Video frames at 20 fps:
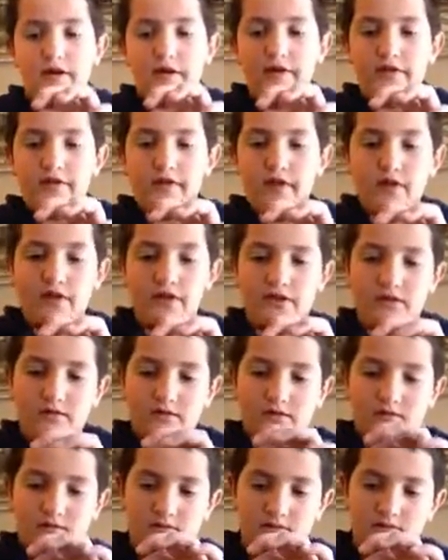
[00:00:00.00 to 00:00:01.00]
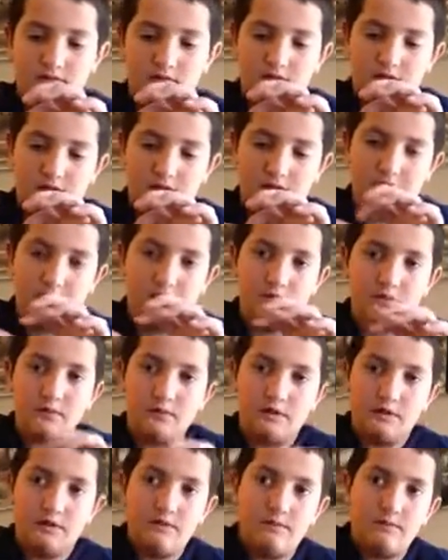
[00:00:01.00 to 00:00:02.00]
And then you
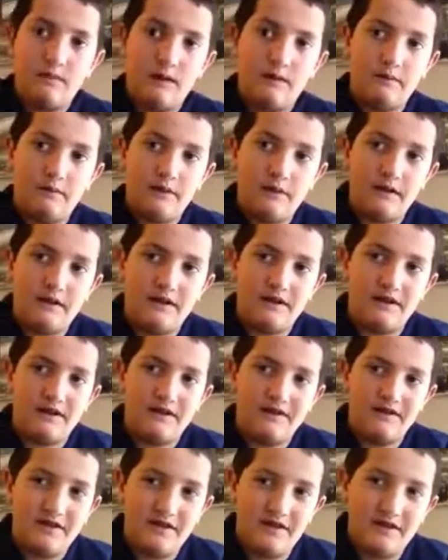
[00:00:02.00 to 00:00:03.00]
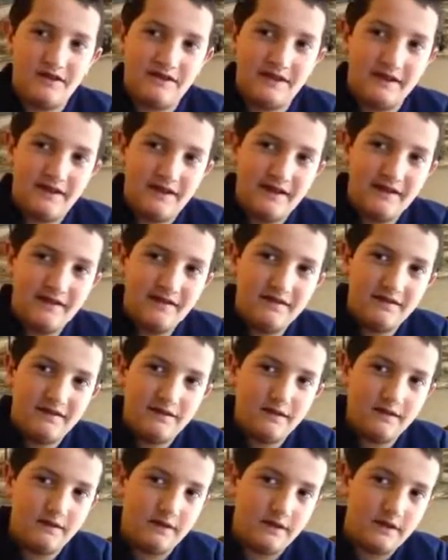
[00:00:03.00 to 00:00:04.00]
would probably cut off all that
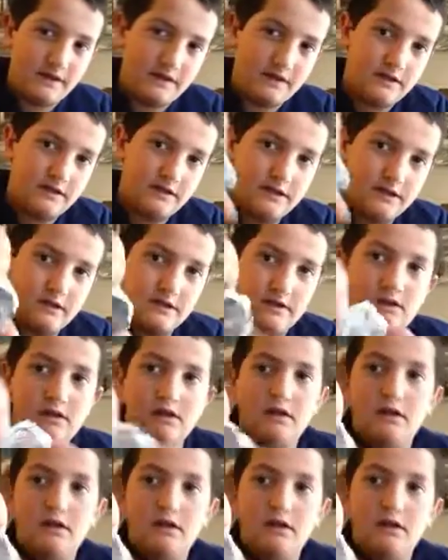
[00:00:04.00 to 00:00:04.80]
on the edges,